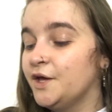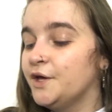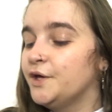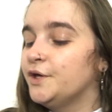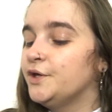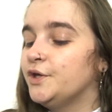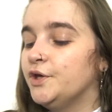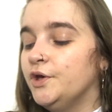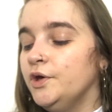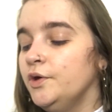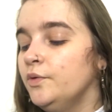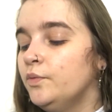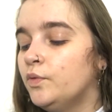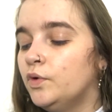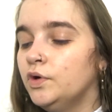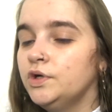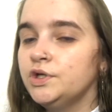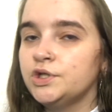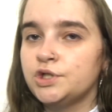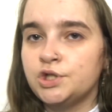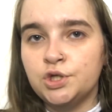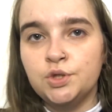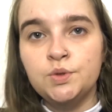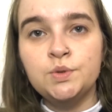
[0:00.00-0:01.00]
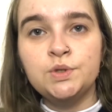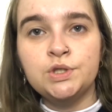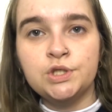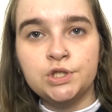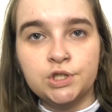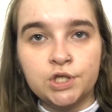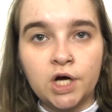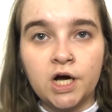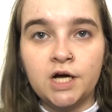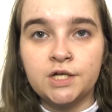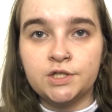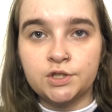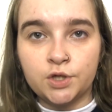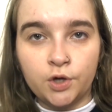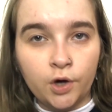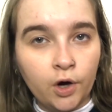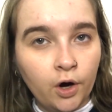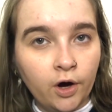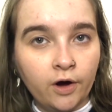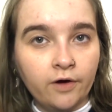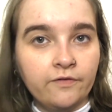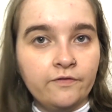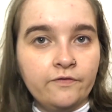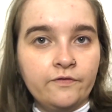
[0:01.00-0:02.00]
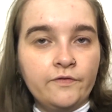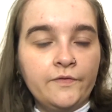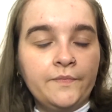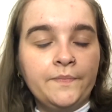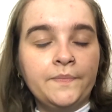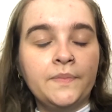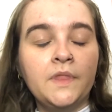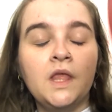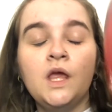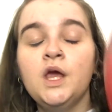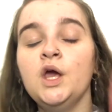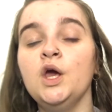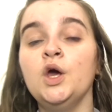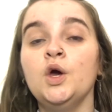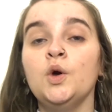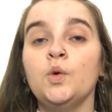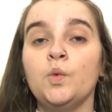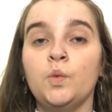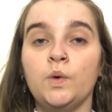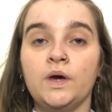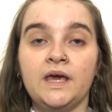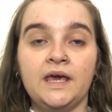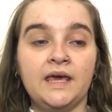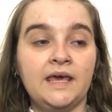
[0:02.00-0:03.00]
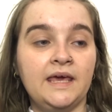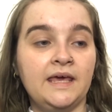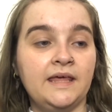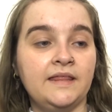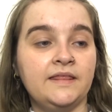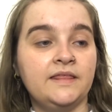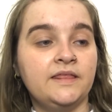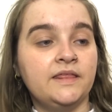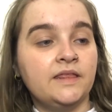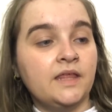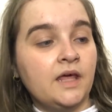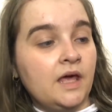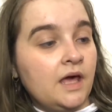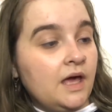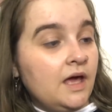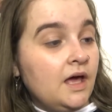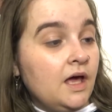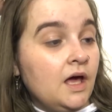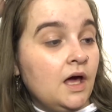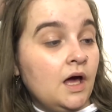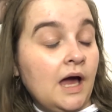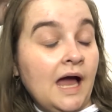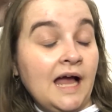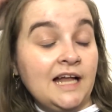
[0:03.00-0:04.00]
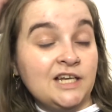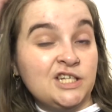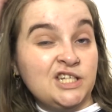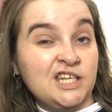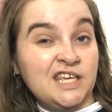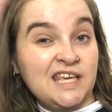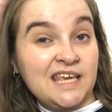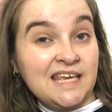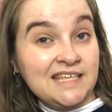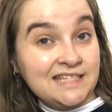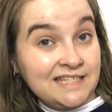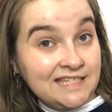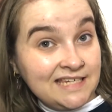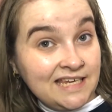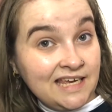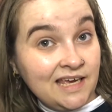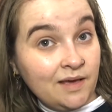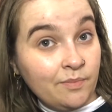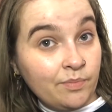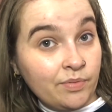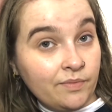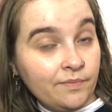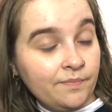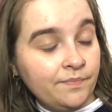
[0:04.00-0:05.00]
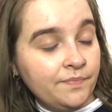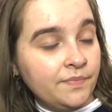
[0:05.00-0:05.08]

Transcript: You want to start off with, actually here's a tip.